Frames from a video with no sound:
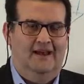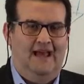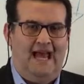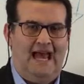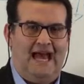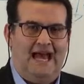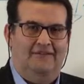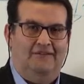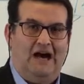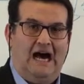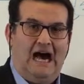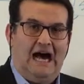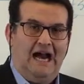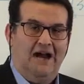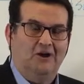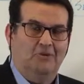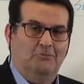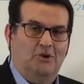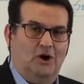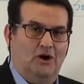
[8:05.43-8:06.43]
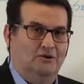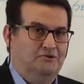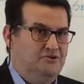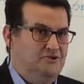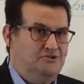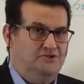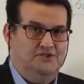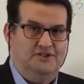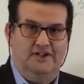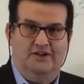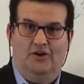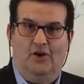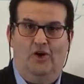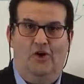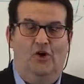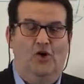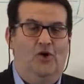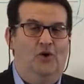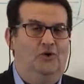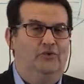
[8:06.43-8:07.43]
have higher margins than
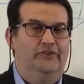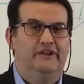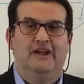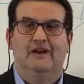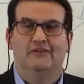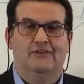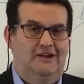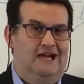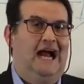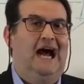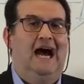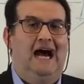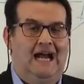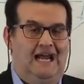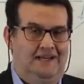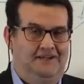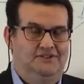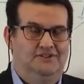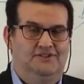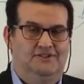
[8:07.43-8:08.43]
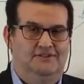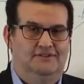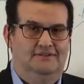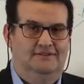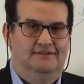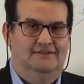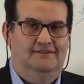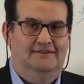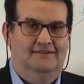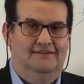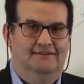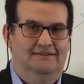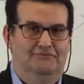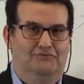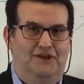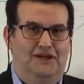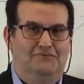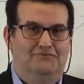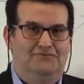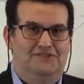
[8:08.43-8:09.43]
all the other guys
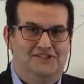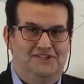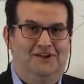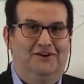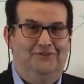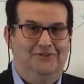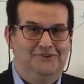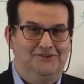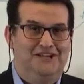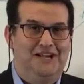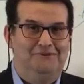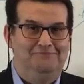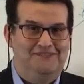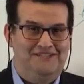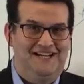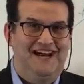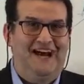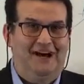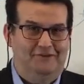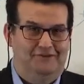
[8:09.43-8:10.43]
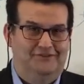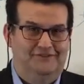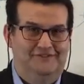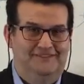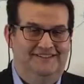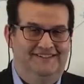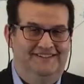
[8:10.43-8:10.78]
that sell the same stuff?